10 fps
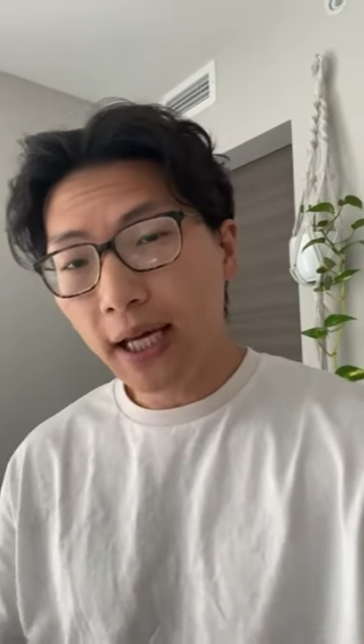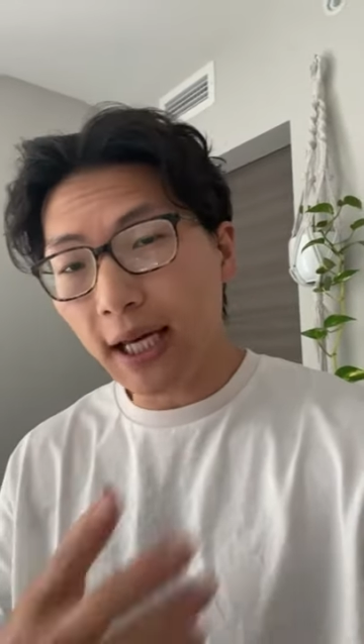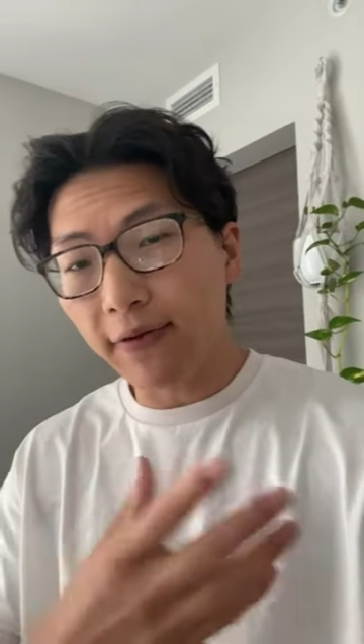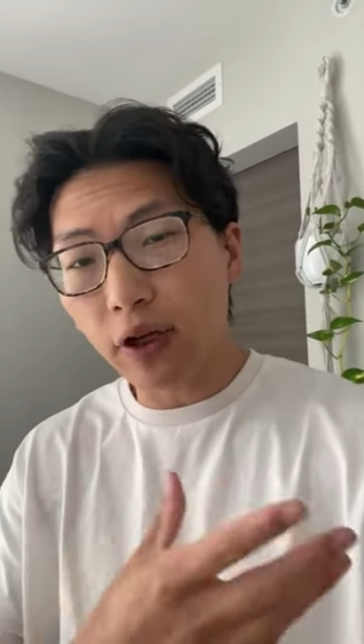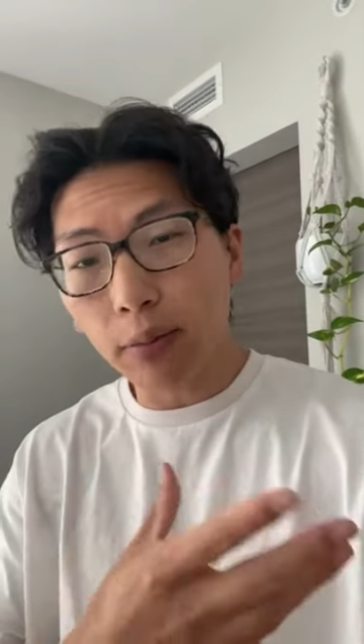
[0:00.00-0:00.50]

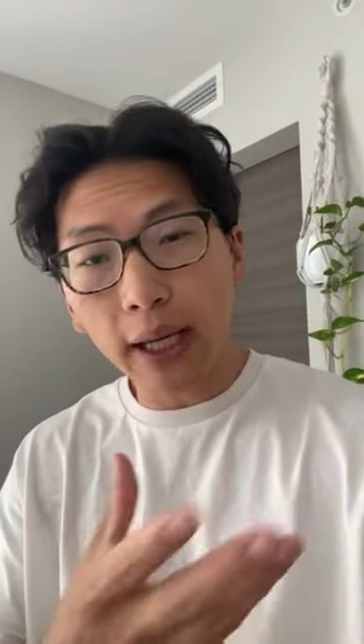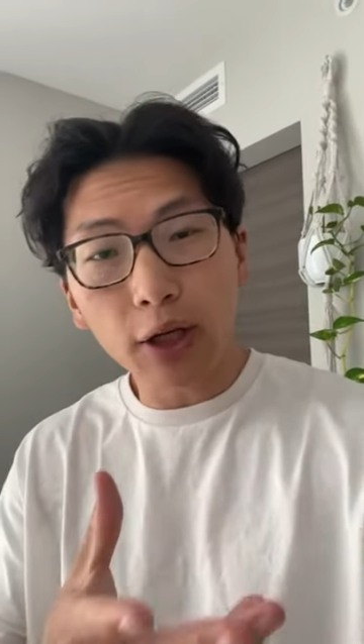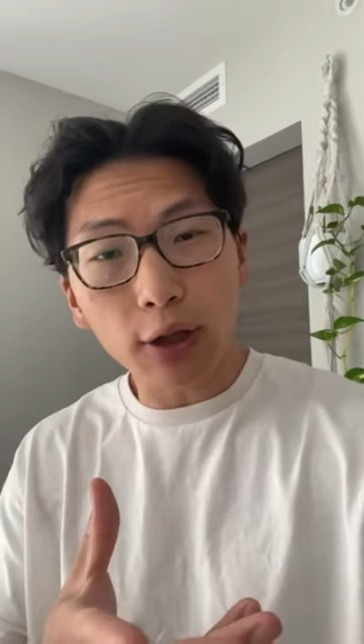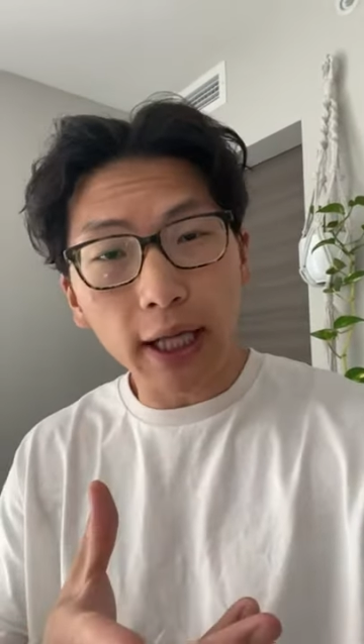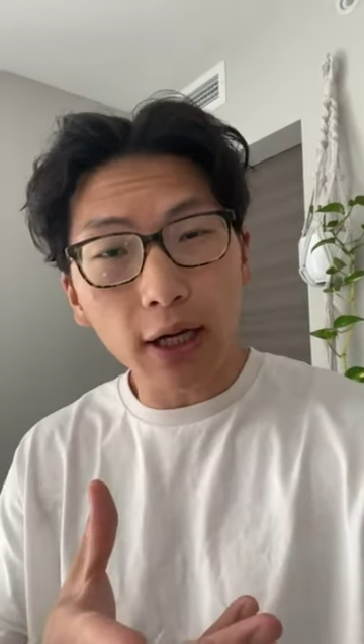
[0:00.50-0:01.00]
If you can
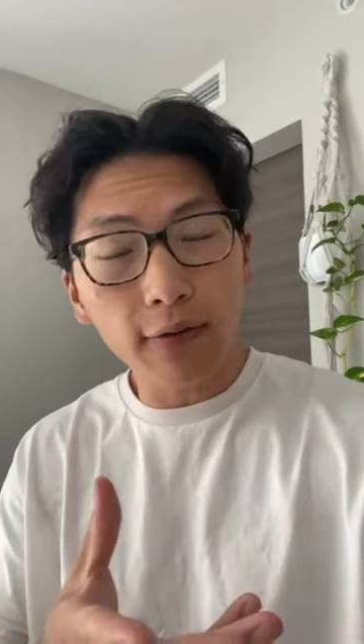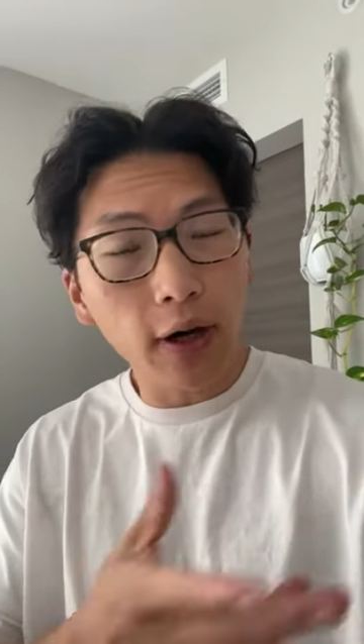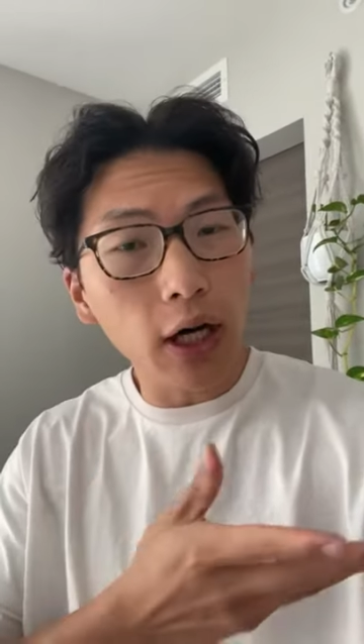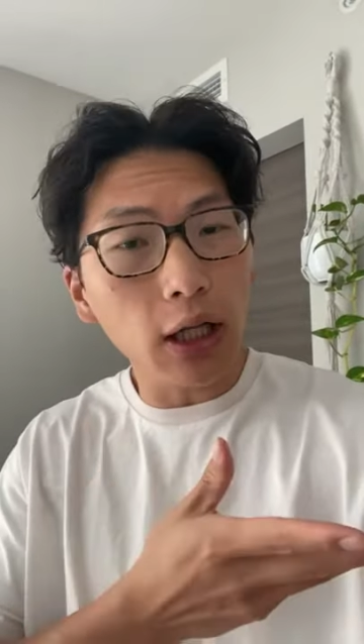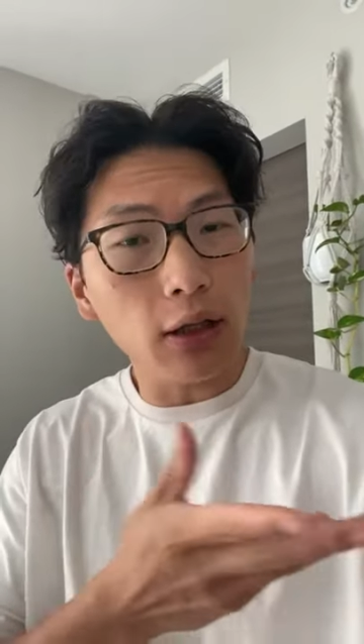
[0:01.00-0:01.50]
make your
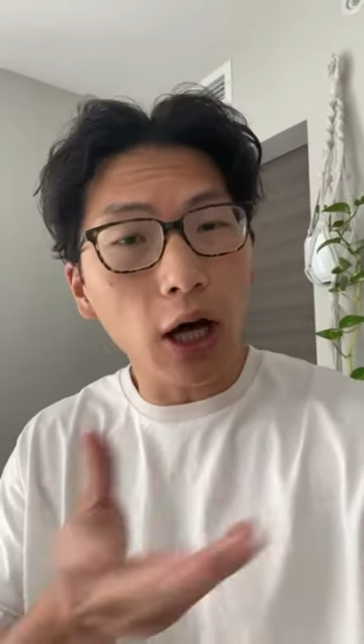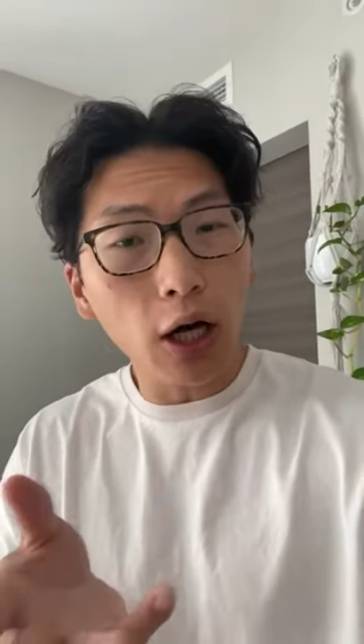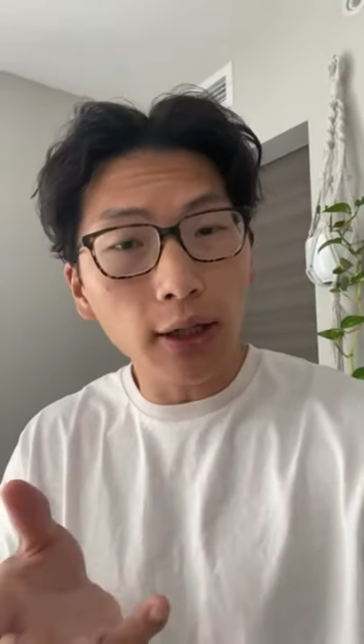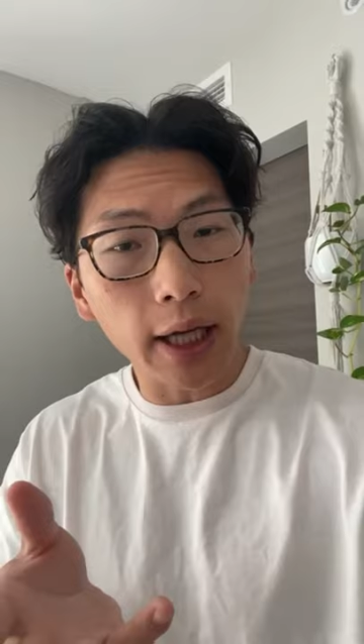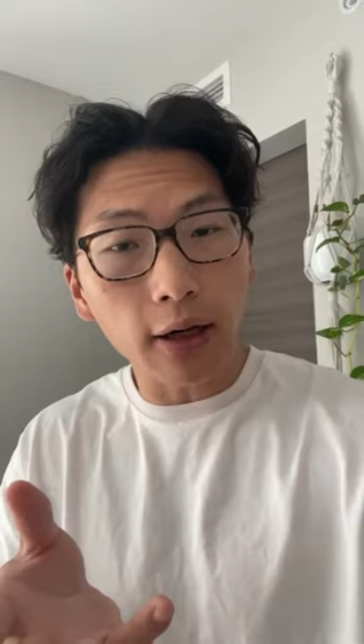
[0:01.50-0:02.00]
layover a
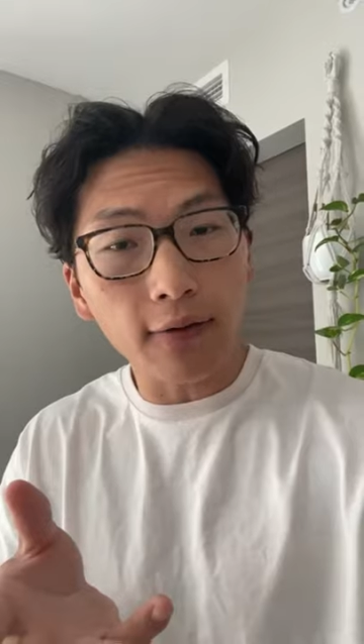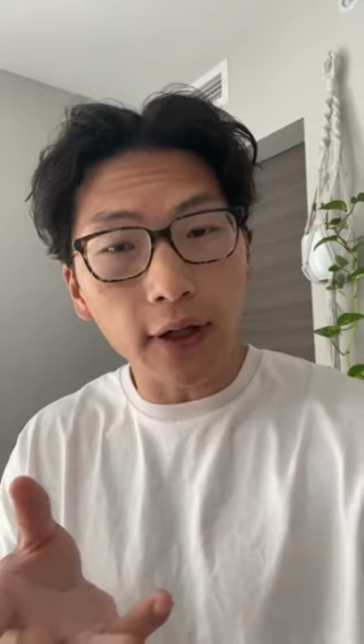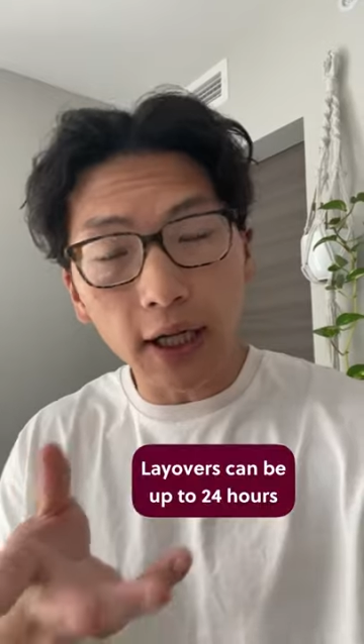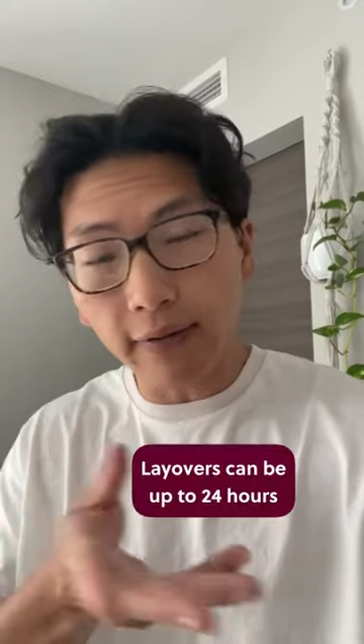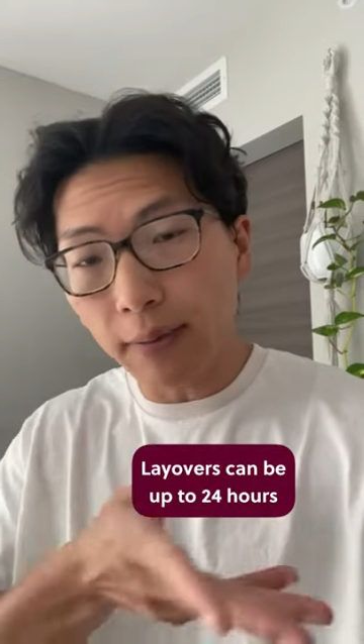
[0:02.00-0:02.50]
long
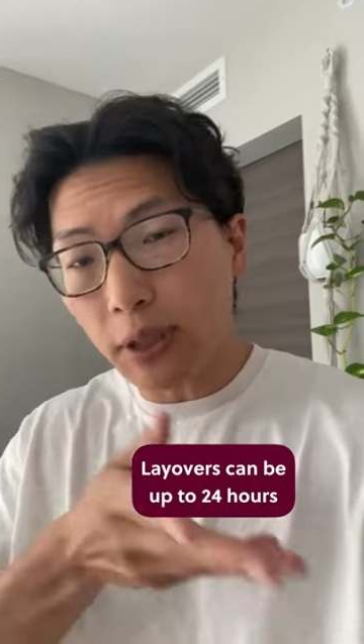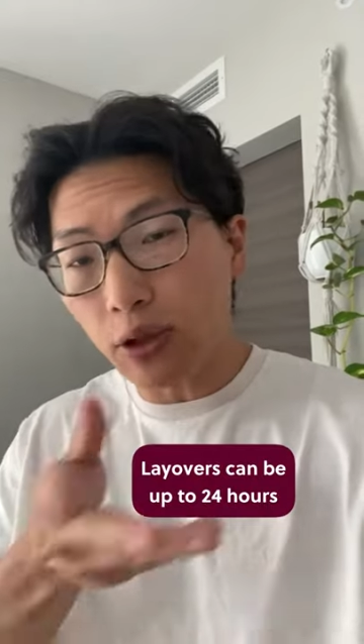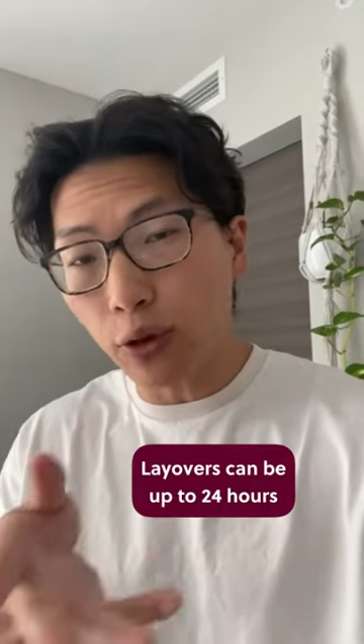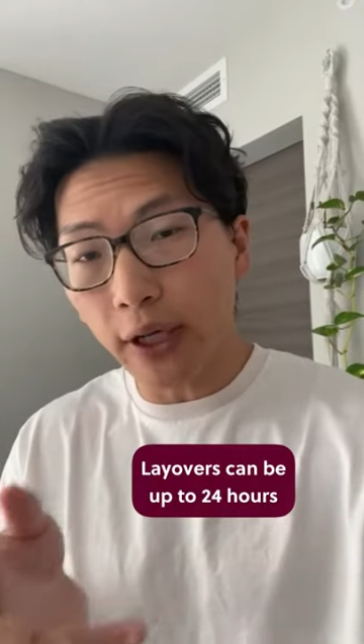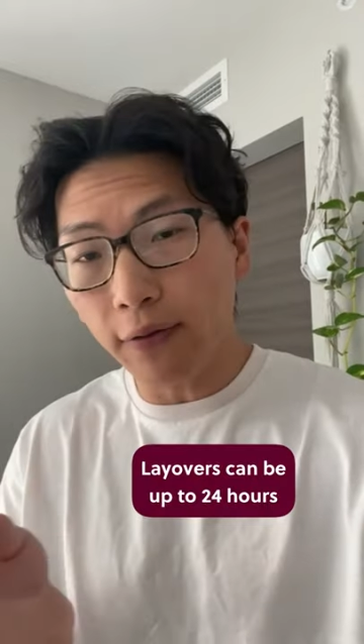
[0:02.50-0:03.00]
layover of up to
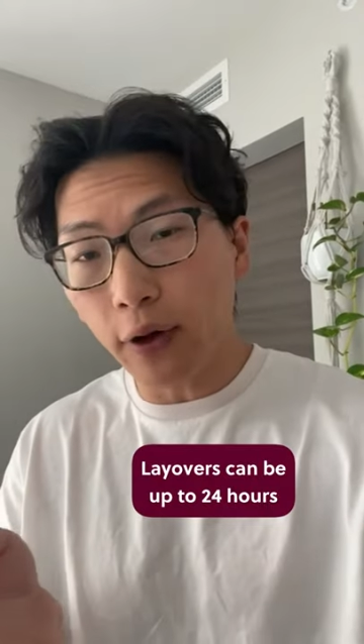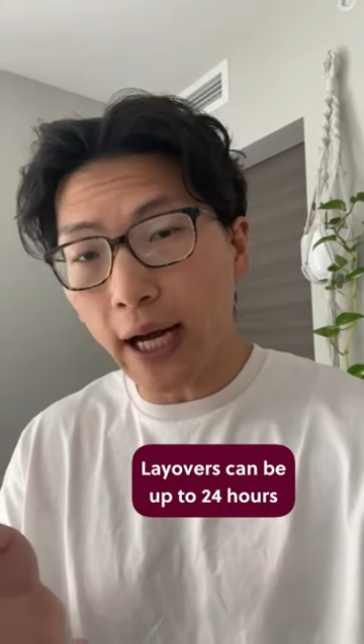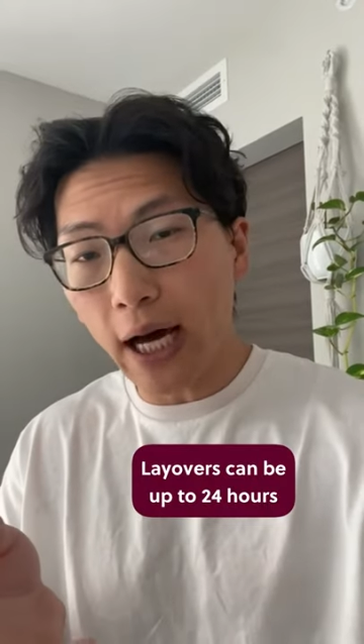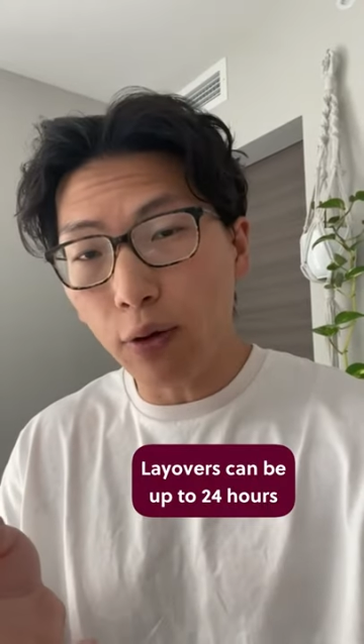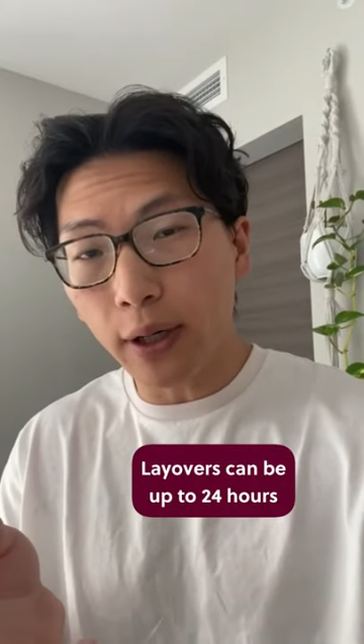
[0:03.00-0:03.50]

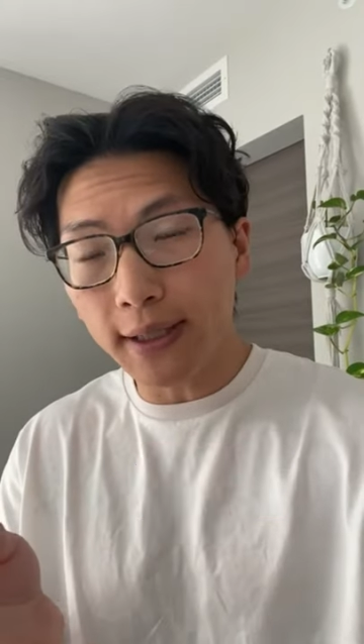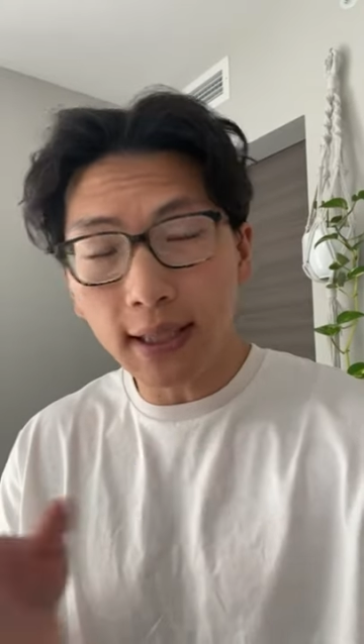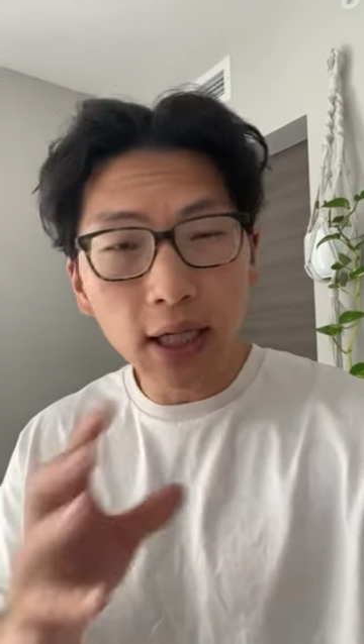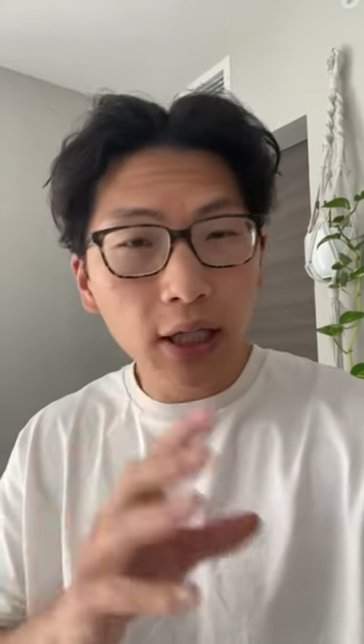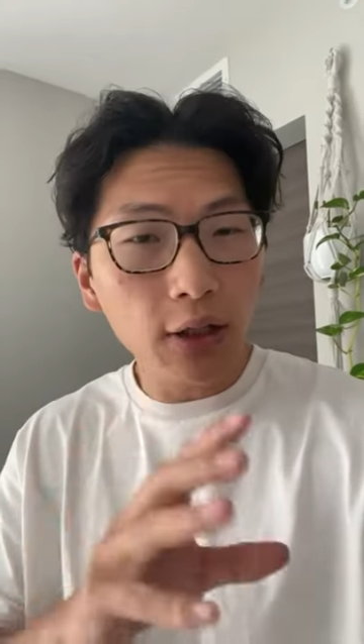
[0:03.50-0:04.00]
24 hours,